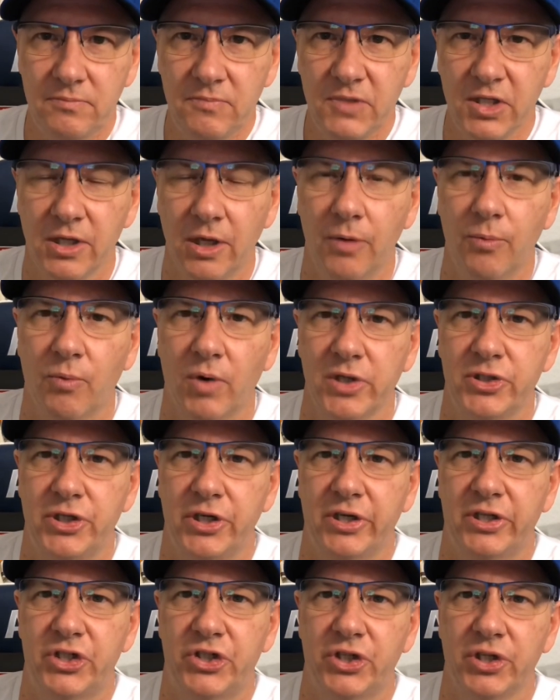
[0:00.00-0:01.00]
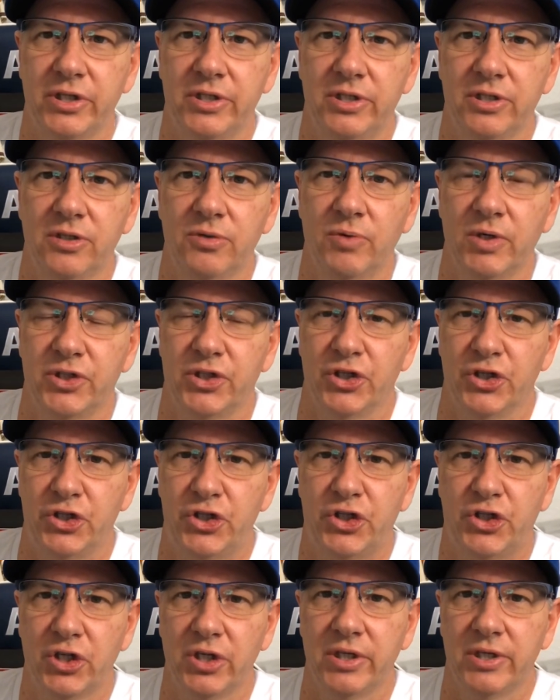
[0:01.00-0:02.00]
and what you should do, what you
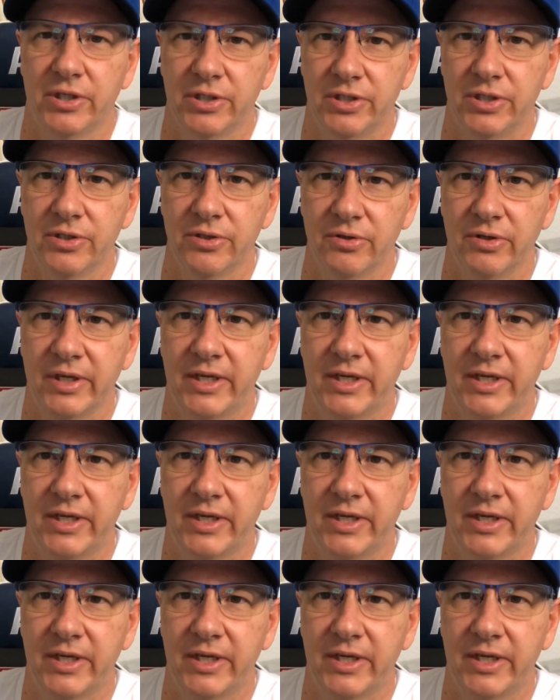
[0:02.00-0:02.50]
shouldn't do